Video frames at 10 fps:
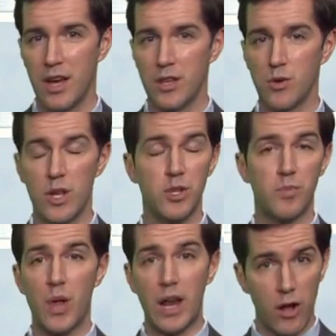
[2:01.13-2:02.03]
So as you
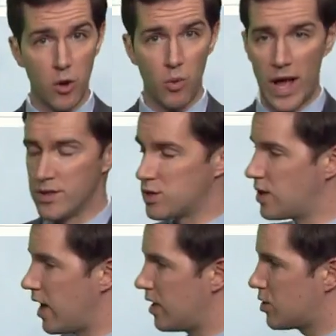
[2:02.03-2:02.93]
plan out your
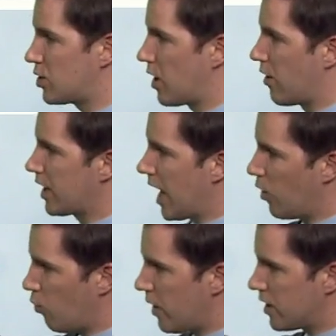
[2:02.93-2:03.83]
Wednesday, starting
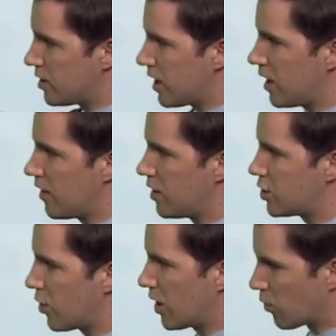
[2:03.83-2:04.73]
out windy, then
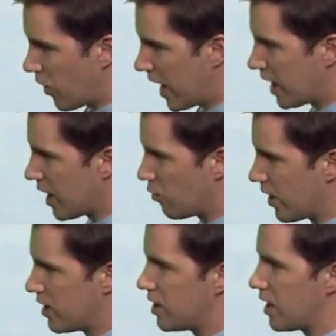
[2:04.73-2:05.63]
turning rainy and
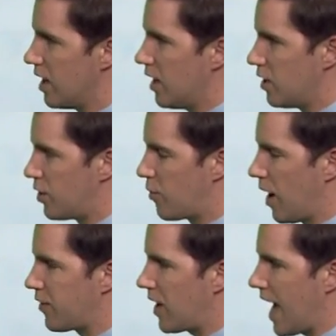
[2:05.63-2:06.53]
windy
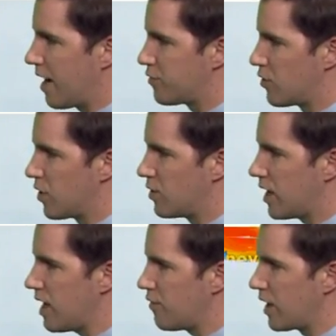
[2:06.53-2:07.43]
throughout the afternoon to
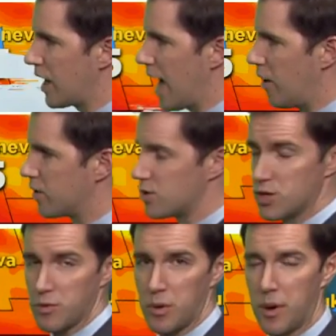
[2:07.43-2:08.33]
evening
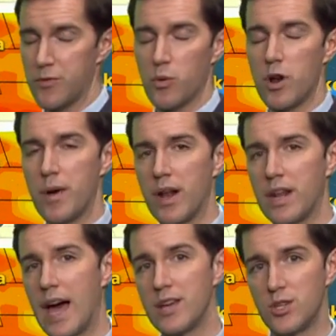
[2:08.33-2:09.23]
hours, and we won't have to worry about
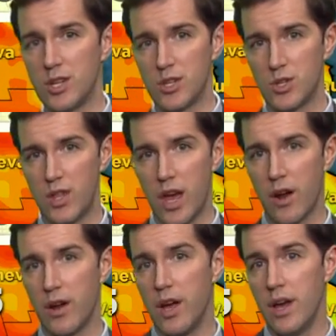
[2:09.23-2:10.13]
any iciness
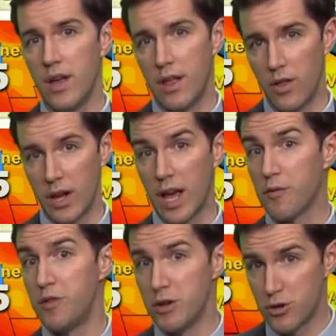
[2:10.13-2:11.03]
there. Then looking
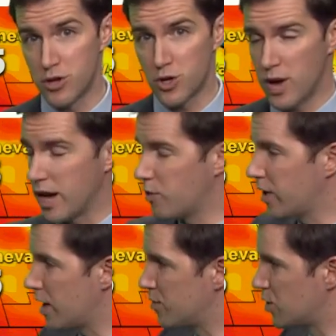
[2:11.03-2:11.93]
at future track,
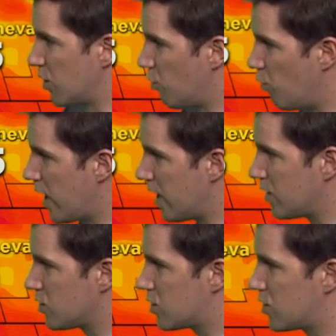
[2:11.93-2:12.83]
when it comes to the
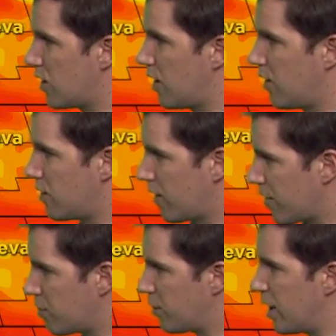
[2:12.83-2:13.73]
winds, they're
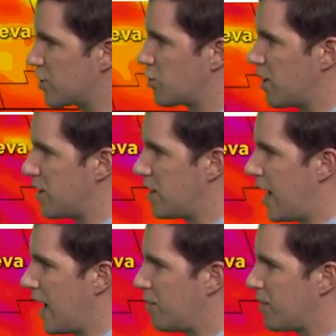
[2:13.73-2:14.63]
definitely blustery
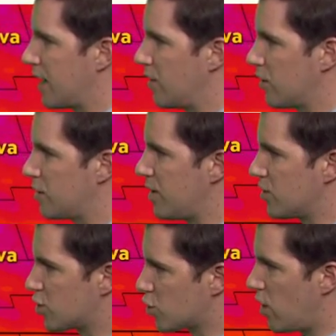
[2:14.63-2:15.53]
tonight, but they look to be
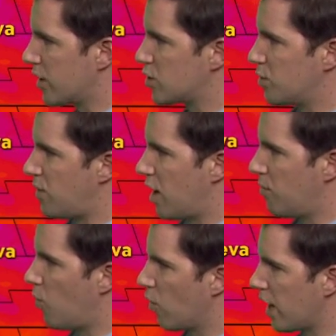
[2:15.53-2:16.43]
the strongest
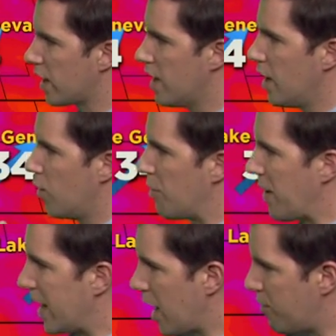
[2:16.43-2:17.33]
tomorrow morning. We
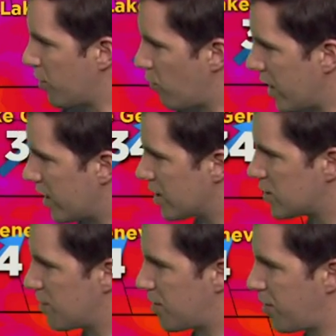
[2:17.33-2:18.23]
wake up with wind
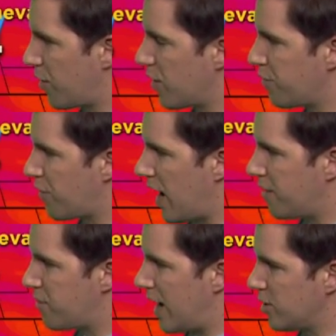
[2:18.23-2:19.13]
gusts up to
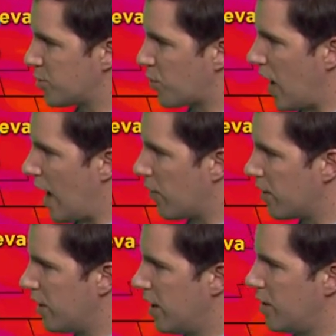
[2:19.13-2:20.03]
35 miles per
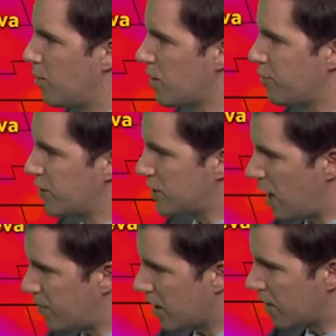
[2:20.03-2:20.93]
hour, briefly
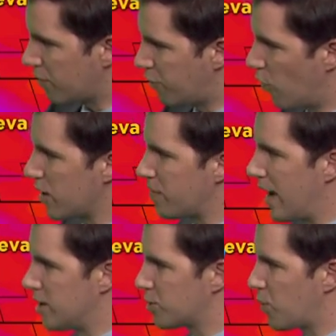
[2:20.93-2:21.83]
topping 40
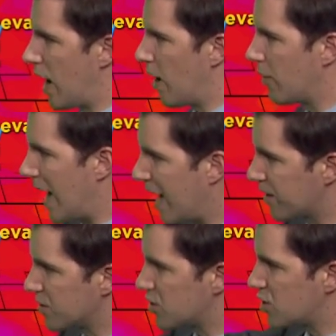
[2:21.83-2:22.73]
miles per hour out
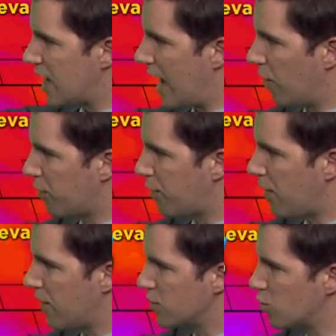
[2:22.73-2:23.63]
of the south,
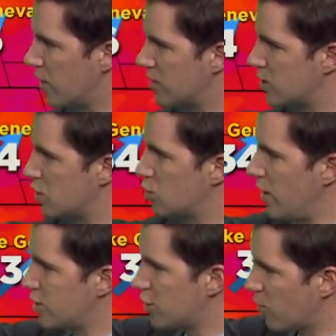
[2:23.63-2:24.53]
and then those winds
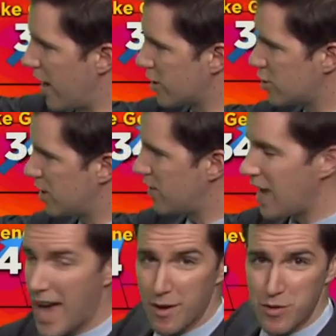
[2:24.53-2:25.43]
switch direction in
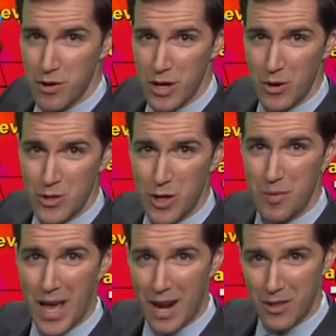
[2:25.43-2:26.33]
the afternoon, so they'll
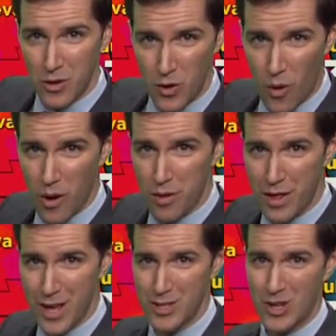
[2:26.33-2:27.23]
be out of the
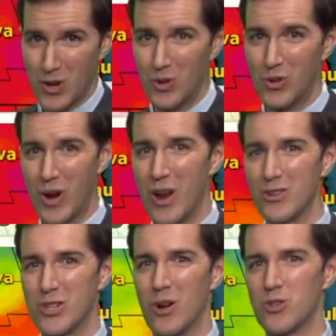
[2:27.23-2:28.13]
north as the colder
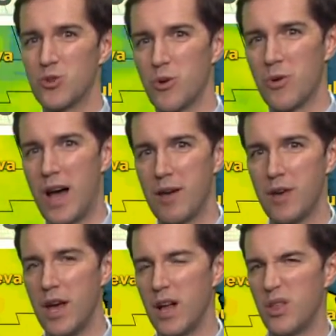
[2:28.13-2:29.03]
air starts to arrive.
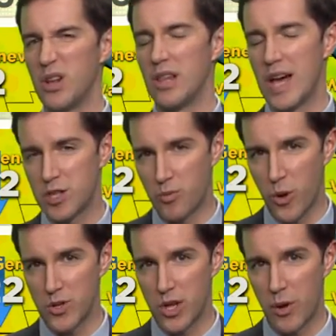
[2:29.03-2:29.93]
A little less
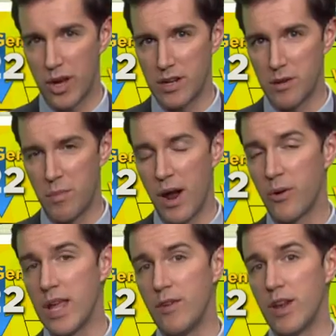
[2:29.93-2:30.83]
breezy going into
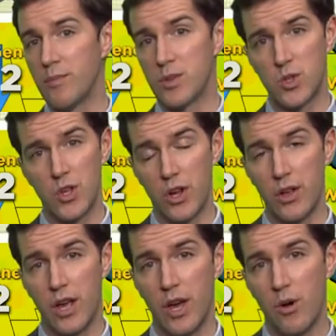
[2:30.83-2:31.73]
tomorrow evening, but
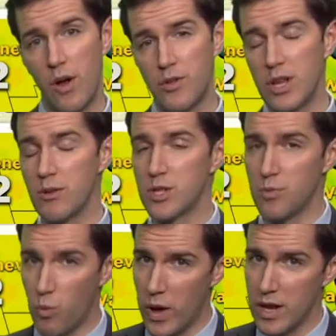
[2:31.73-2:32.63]
still, we'll have to deal with
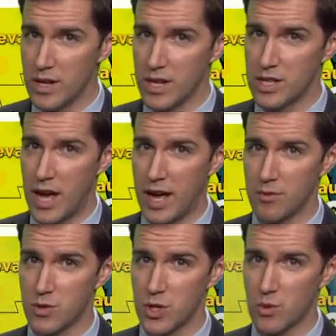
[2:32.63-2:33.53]
some wind at
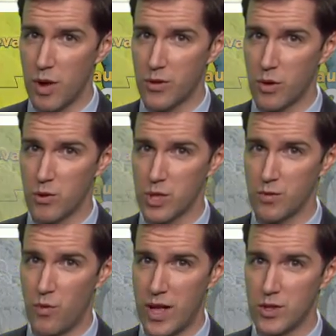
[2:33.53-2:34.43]
times throughout the course
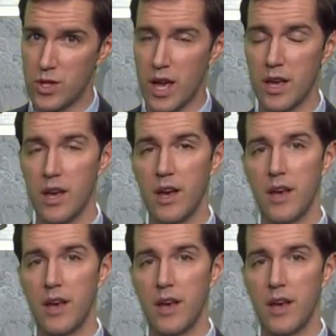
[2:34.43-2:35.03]
of Wednesday.